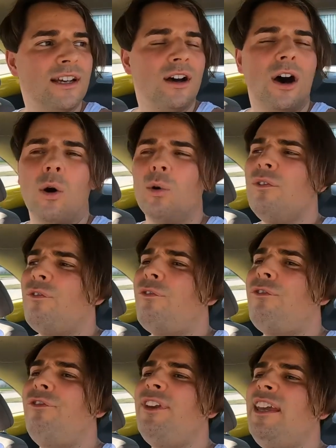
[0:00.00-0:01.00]
whole
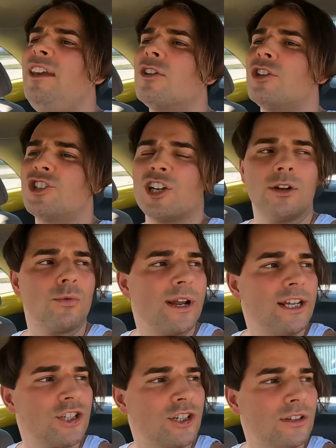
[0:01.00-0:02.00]
fear
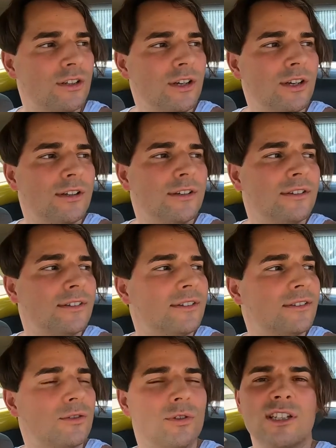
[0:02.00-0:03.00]

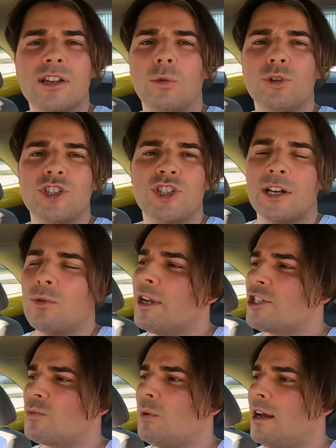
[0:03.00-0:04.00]
generation, to this whole
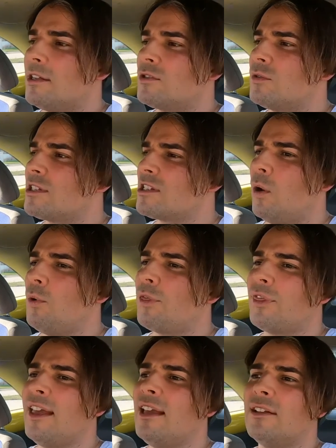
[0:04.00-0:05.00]
generation, to this whole
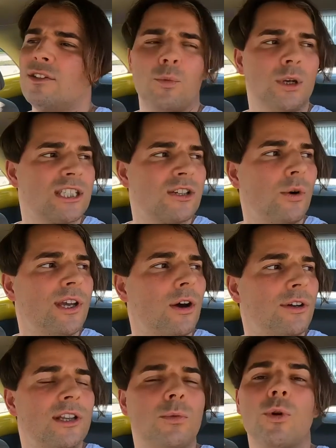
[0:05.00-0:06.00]
thing, what's going
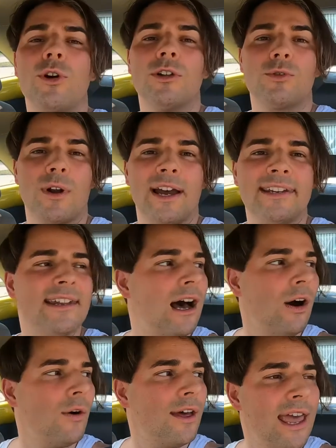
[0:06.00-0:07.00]
on in the world right
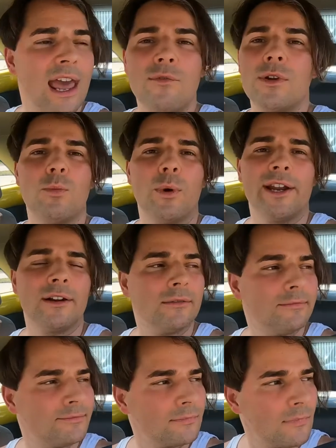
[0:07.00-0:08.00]
now, everywhere.
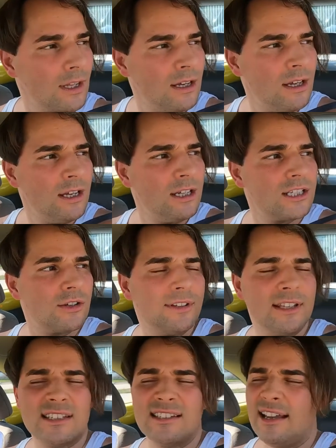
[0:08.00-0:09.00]
So,
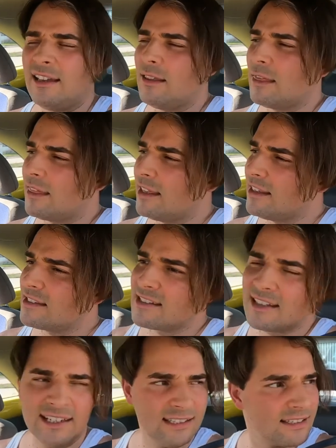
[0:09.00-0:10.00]
and the second thing is
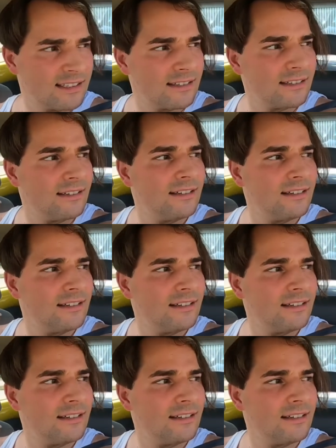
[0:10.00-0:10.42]
this,